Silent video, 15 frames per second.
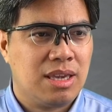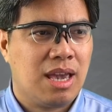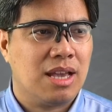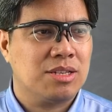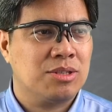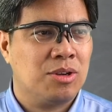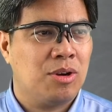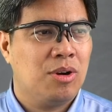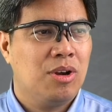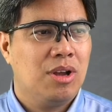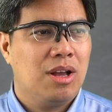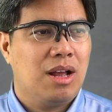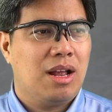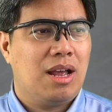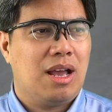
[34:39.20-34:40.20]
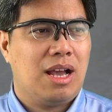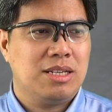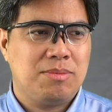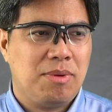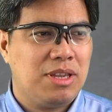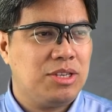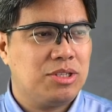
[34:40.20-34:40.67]
so
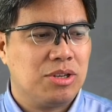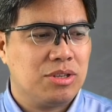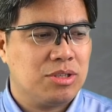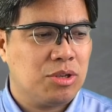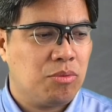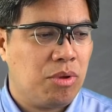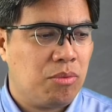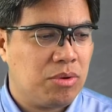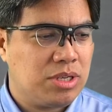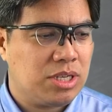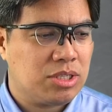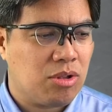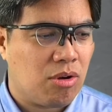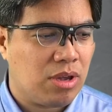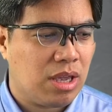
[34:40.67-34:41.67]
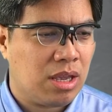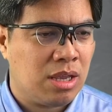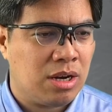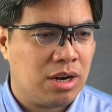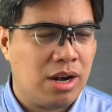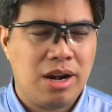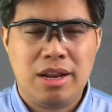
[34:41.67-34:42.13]
as mentioned, so we were just
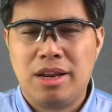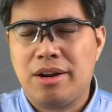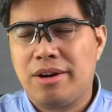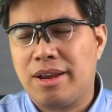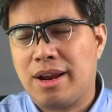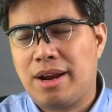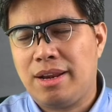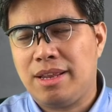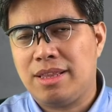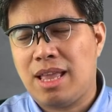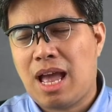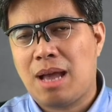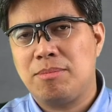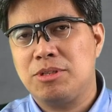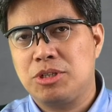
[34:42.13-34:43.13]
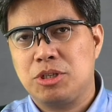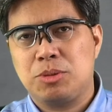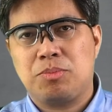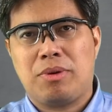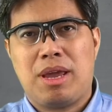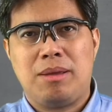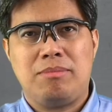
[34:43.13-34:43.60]
talking earlier regarding the Amazon's
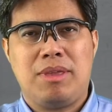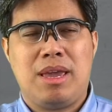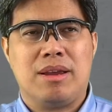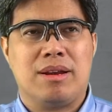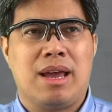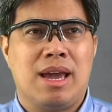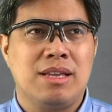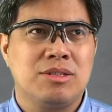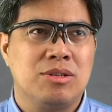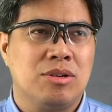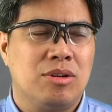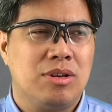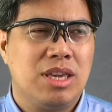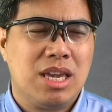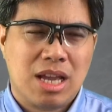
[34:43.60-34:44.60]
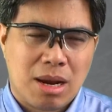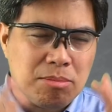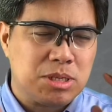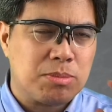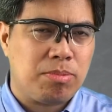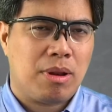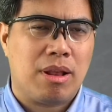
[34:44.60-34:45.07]
Prime Day, right? So
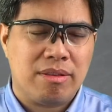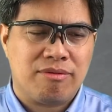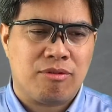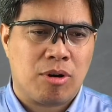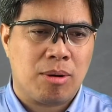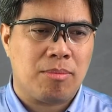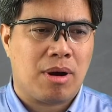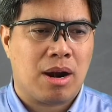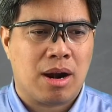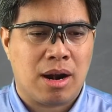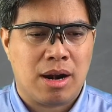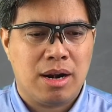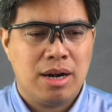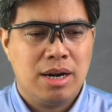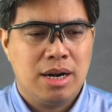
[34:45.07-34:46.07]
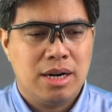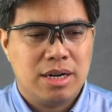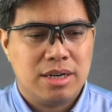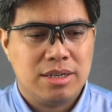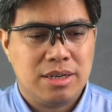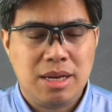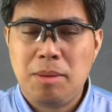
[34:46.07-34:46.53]
e-commerce platforms are
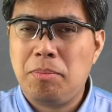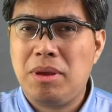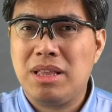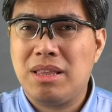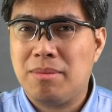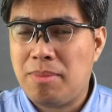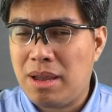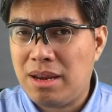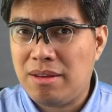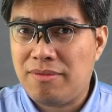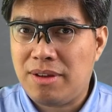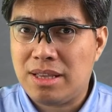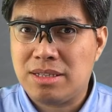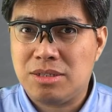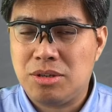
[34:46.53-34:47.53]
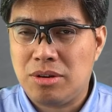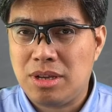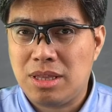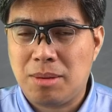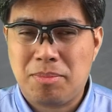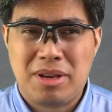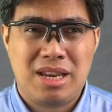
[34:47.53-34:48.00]
reaping the benefits during
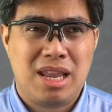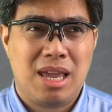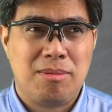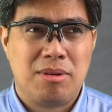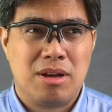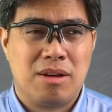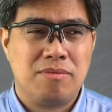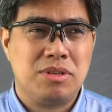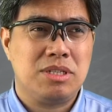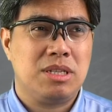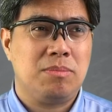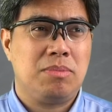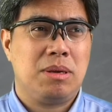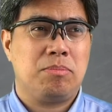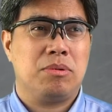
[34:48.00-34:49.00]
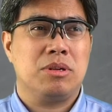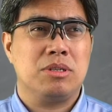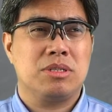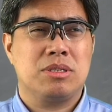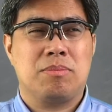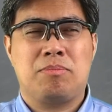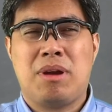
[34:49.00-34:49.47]
the pandemic. Obviously,
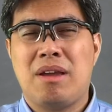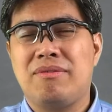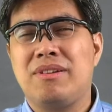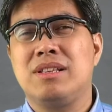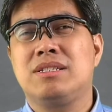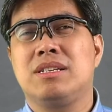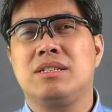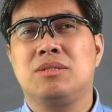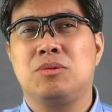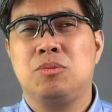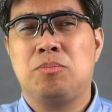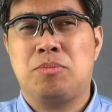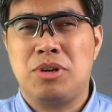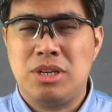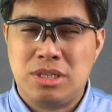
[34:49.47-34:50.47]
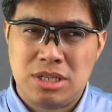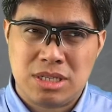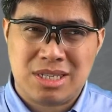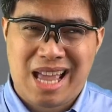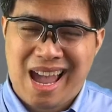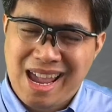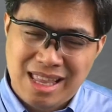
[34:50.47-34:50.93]
people's preferences to
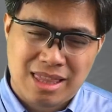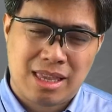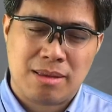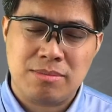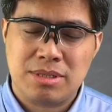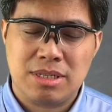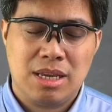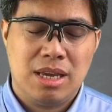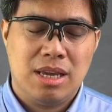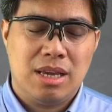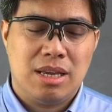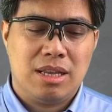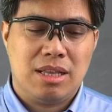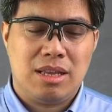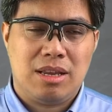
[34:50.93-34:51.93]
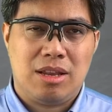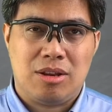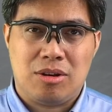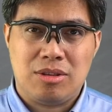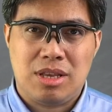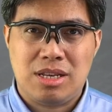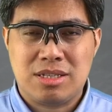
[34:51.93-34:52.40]
purchase items,
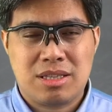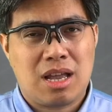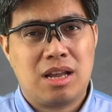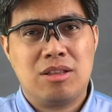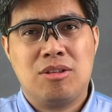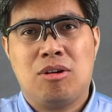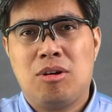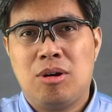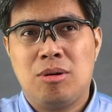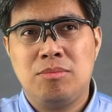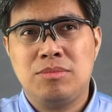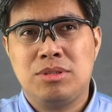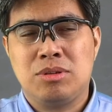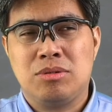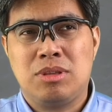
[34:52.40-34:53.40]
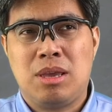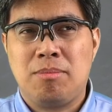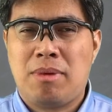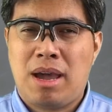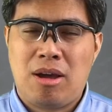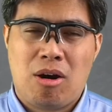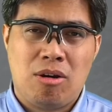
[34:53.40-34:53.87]
they stuck at home, so they
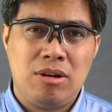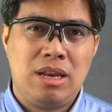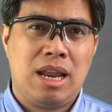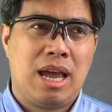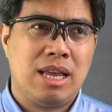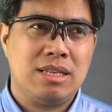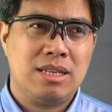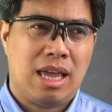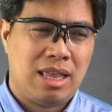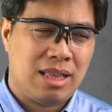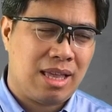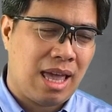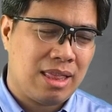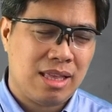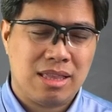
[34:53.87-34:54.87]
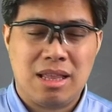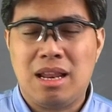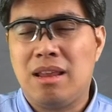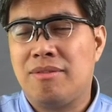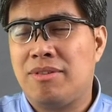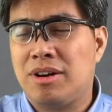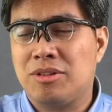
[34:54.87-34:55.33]
buy online and get it
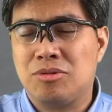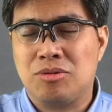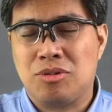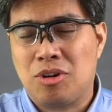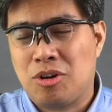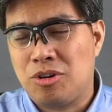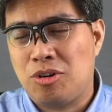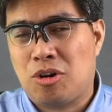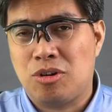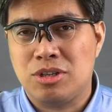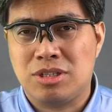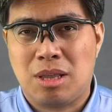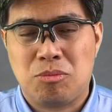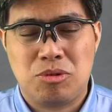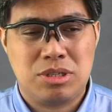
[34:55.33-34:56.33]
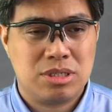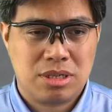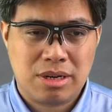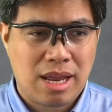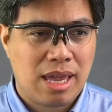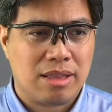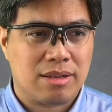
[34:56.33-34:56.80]
delivered to your doorstep, which is
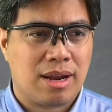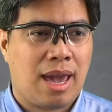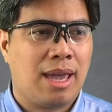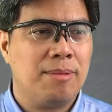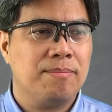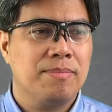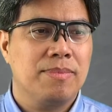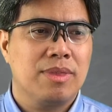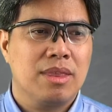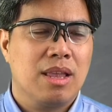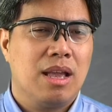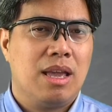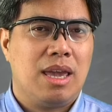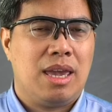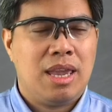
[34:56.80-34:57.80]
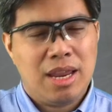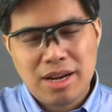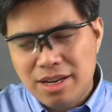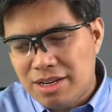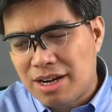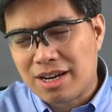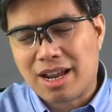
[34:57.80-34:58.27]
great, right? Here
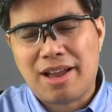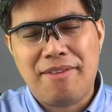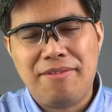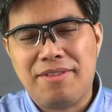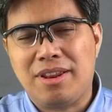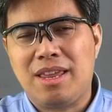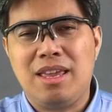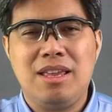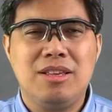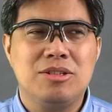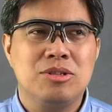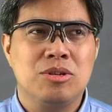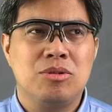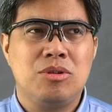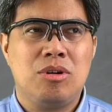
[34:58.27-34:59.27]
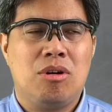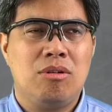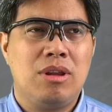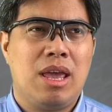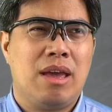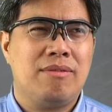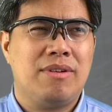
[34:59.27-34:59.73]
in our country, so you
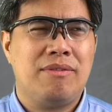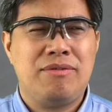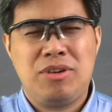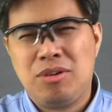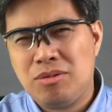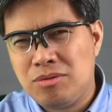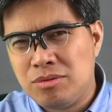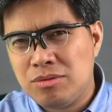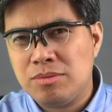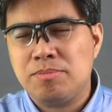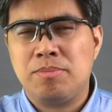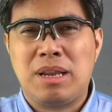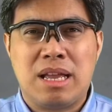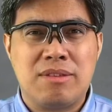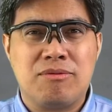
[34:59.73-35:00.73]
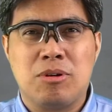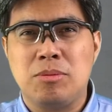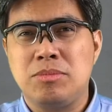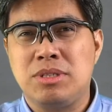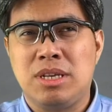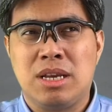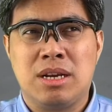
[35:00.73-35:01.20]
only have a few
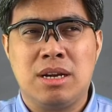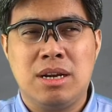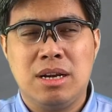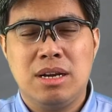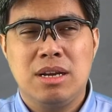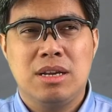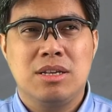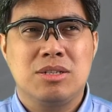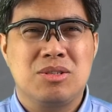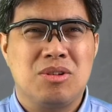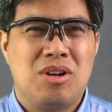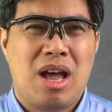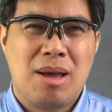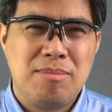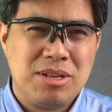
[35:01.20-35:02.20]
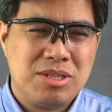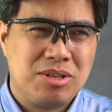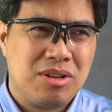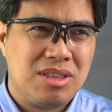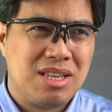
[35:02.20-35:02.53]
platforms here. So Amazon